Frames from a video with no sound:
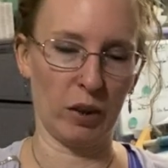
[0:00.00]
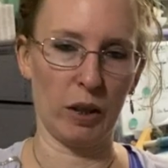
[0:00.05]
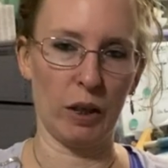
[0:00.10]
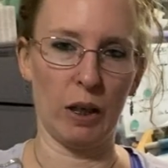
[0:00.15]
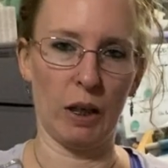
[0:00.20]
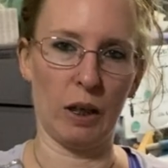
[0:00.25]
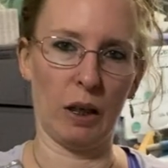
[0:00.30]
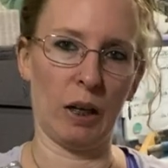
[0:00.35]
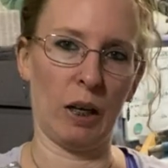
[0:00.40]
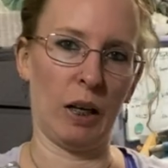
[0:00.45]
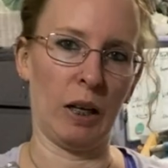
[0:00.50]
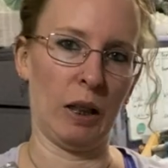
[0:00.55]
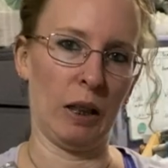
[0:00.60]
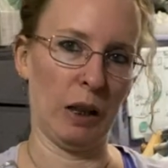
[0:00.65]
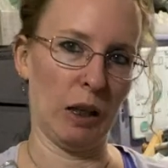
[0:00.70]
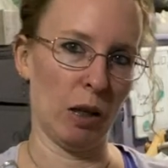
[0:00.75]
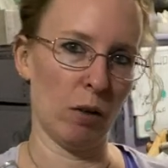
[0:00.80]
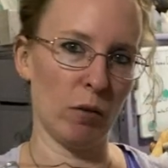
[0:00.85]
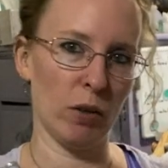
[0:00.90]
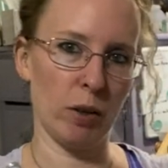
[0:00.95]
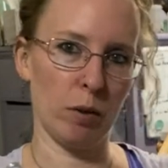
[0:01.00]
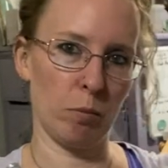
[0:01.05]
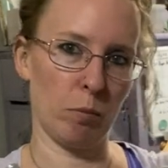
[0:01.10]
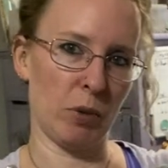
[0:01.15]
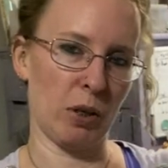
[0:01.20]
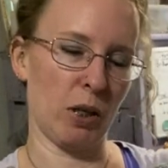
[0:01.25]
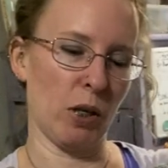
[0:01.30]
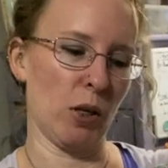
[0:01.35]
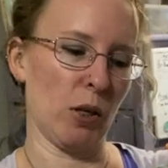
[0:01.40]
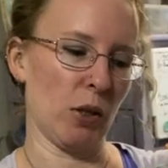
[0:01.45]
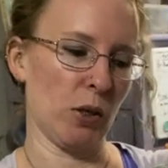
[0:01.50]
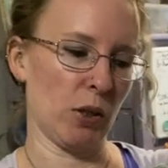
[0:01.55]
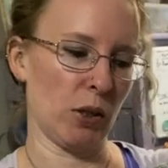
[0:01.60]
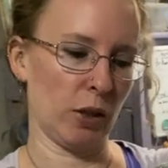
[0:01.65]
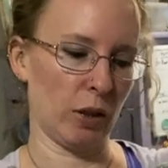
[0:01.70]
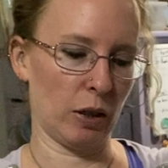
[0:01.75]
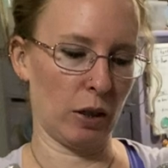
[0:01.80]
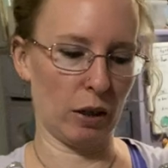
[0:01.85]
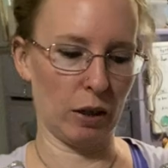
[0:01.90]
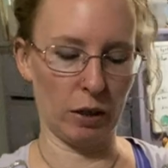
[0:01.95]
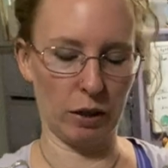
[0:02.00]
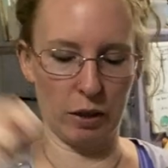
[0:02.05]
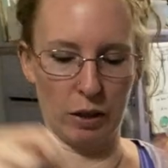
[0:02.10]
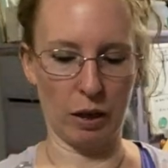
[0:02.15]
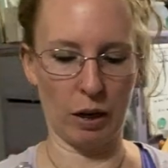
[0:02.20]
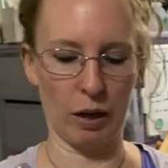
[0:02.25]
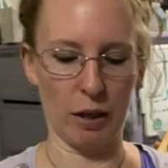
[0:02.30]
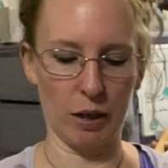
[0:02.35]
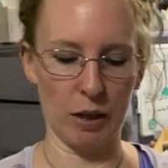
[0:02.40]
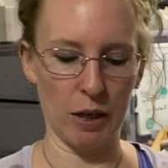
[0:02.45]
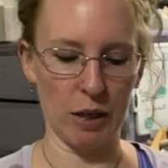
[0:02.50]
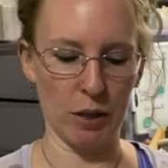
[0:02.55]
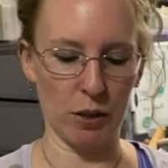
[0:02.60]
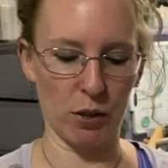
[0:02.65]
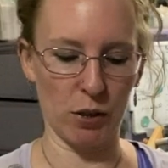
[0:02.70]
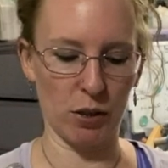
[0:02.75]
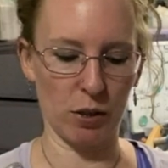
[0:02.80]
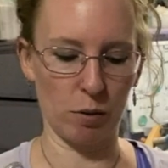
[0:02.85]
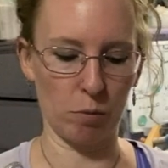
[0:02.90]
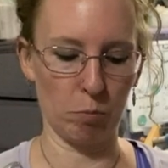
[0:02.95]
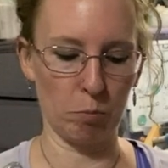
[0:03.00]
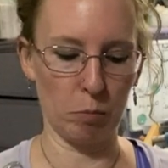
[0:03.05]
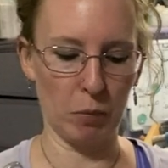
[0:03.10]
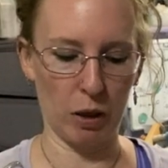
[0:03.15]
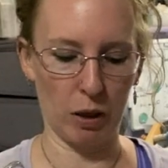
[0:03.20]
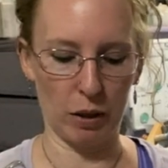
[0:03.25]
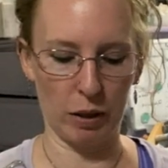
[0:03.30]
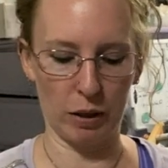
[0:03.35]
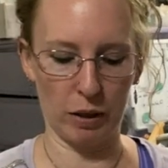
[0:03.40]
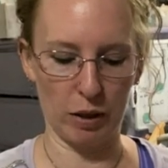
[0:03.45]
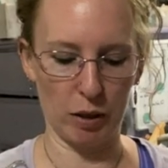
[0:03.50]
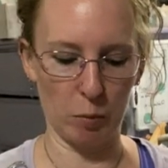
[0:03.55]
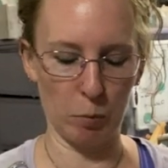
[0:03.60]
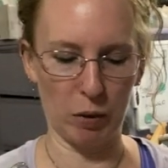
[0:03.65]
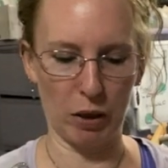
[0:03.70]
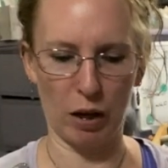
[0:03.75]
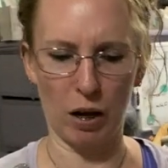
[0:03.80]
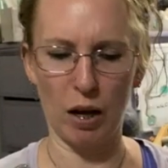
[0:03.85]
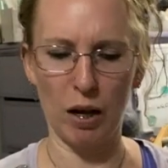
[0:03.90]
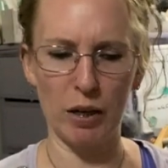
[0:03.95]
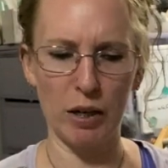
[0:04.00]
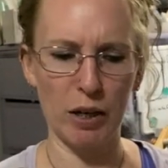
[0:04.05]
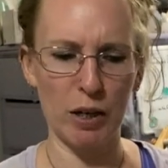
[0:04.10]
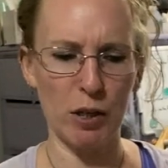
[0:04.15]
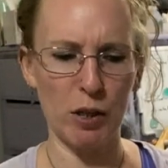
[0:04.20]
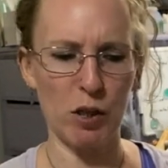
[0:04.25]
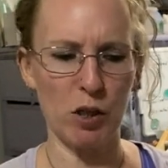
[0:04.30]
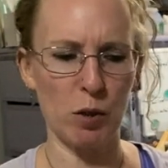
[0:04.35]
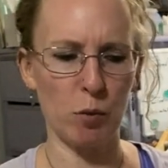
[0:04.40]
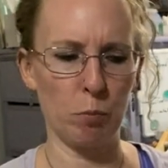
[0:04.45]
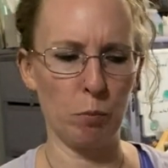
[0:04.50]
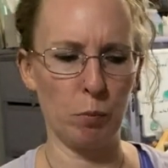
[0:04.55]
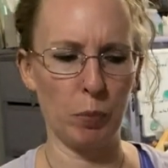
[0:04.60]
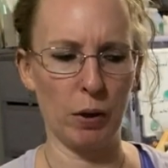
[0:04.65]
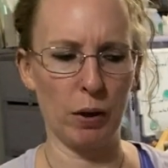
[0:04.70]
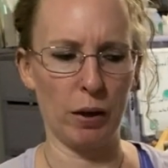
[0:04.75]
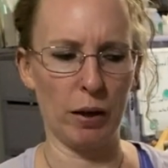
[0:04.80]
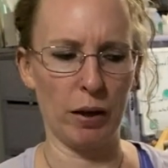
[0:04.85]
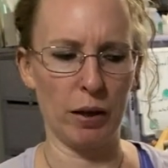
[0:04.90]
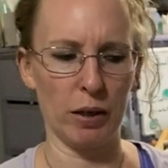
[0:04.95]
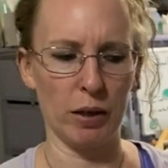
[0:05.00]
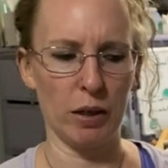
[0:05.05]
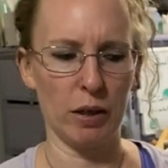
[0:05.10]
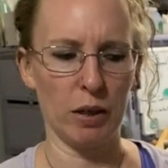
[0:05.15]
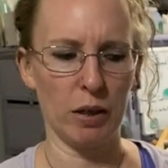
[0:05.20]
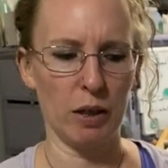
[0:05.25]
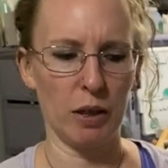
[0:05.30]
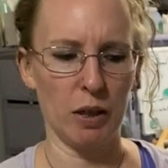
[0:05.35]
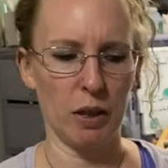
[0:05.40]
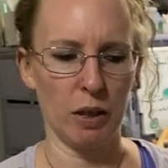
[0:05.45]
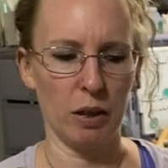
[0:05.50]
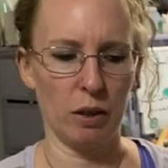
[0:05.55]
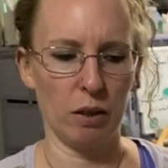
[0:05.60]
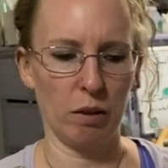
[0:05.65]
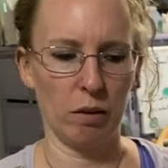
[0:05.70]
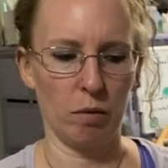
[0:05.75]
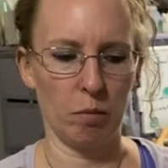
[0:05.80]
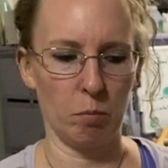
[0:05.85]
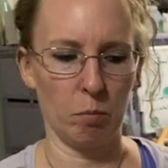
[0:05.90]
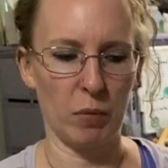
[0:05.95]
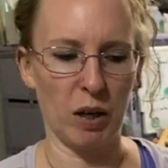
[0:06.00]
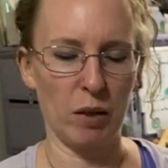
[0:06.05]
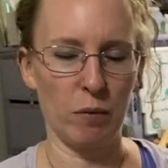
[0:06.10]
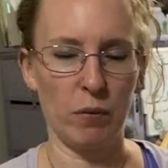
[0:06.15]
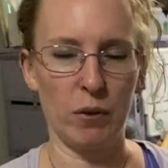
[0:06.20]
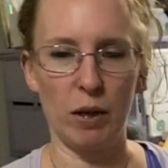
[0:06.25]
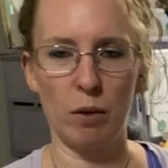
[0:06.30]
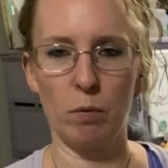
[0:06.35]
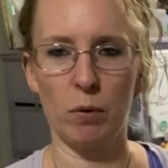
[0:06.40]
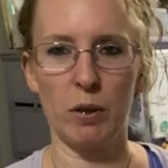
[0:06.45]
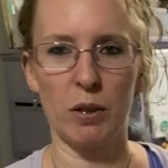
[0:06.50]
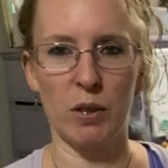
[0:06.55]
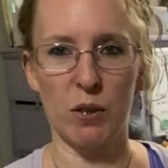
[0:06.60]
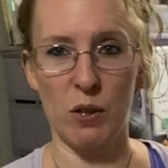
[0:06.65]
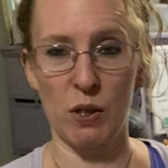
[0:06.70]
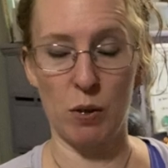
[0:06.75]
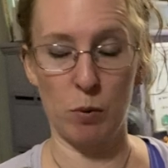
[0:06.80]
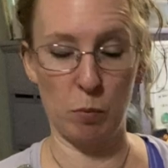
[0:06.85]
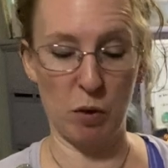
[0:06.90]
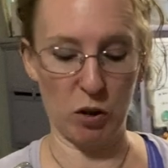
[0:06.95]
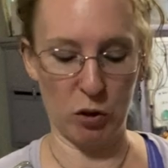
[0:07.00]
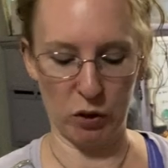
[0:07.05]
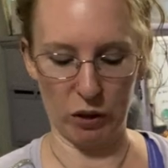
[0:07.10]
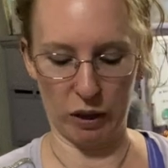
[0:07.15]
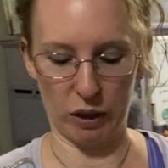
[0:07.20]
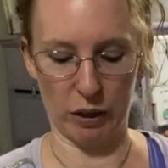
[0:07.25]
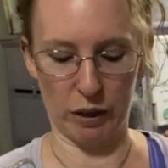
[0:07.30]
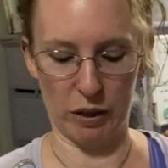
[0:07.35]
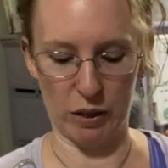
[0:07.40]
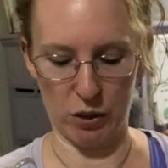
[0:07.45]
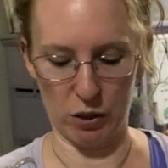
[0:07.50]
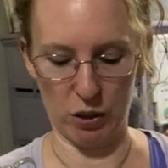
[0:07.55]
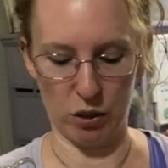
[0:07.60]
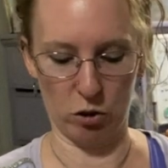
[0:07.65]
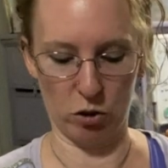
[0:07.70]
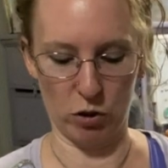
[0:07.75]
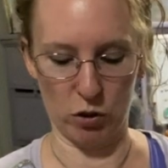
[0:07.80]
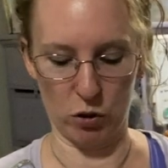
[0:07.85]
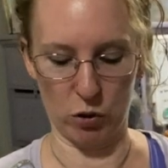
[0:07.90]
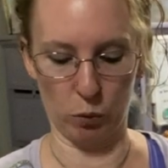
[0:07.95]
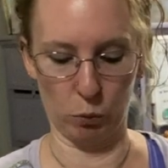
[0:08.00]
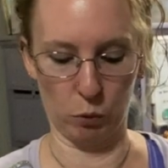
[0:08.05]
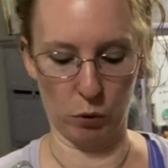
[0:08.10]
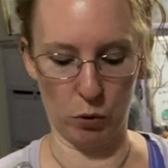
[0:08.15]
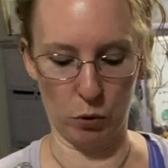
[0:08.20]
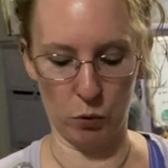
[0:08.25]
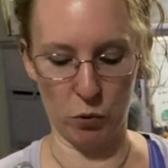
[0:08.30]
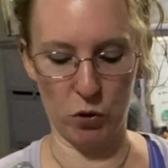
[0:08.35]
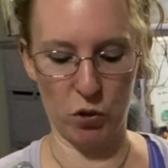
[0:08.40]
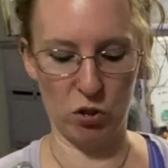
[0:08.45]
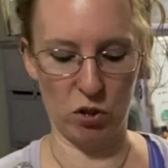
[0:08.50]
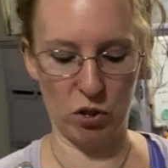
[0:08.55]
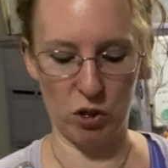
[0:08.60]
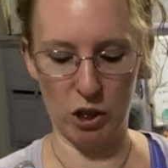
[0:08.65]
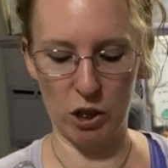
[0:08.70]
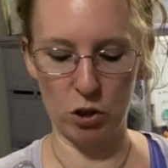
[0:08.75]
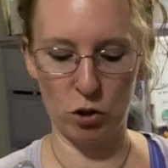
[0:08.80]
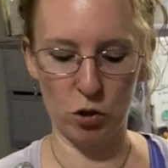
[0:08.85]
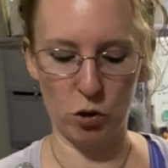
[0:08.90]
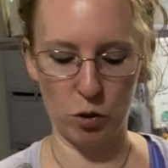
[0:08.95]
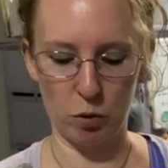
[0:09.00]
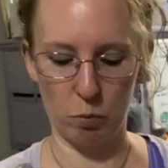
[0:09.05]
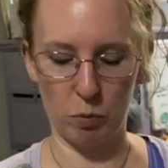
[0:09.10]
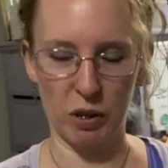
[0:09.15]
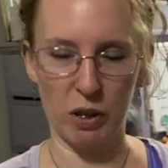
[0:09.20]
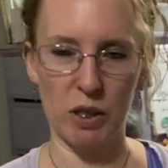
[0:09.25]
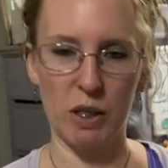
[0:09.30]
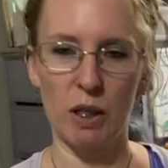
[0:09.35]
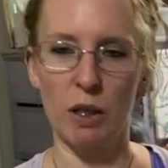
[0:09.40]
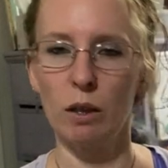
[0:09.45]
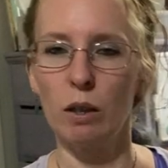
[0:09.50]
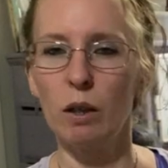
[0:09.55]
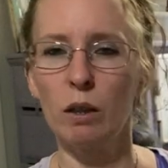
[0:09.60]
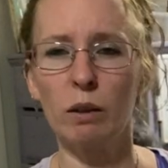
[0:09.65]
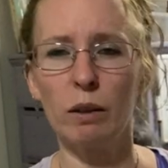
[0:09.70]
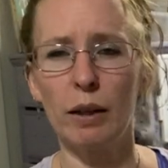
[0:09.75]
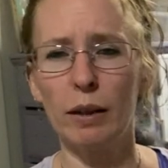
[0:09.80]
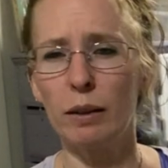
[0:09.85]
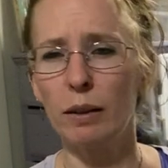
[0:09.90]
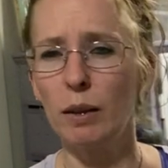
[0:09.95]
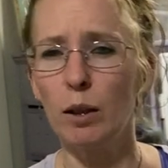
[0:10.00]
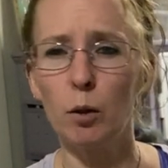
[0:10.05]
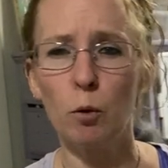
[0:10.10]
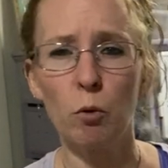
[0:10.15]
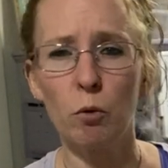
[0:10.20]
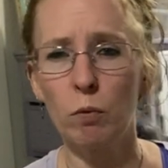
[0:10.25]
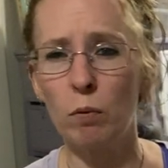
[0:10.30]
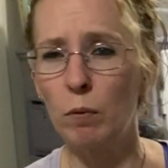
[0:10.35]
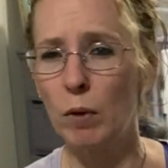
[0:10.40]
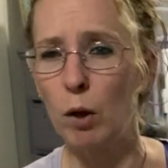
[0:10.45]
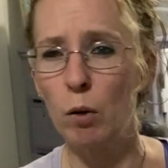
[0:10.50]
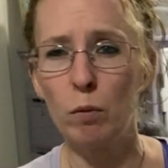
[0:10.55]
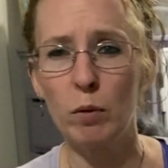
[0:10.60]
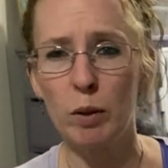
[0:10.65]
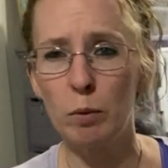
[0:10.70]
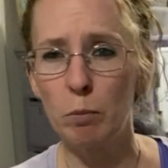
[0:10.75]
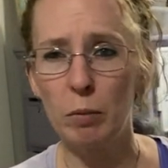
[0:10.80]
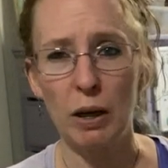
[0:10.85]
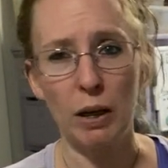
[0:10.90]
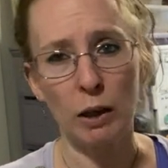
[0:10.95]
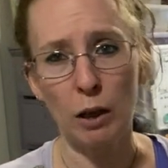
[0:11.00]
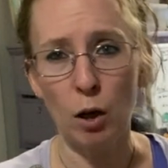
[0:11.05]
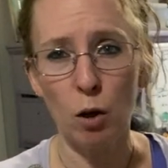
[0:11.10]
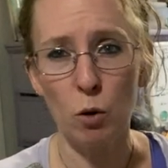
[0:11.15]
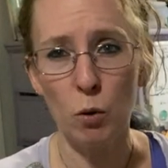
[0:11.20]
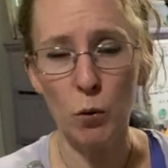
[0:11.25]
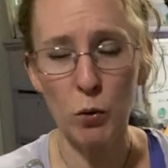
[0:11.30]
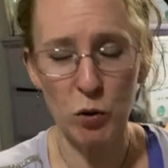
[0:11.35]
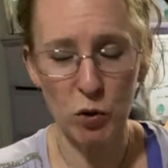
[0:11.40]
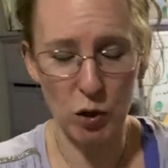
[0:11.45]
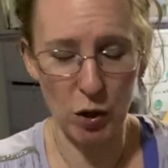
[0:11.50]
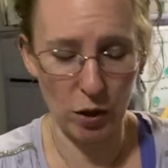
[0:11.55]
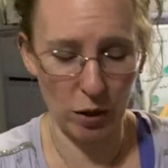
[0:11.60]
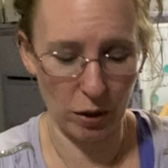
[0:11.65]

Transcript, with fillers: And I love it because I, it's mon monotonous, but my favorite specialty stitch is the Rhodes stitch because they look like little velvet pillows,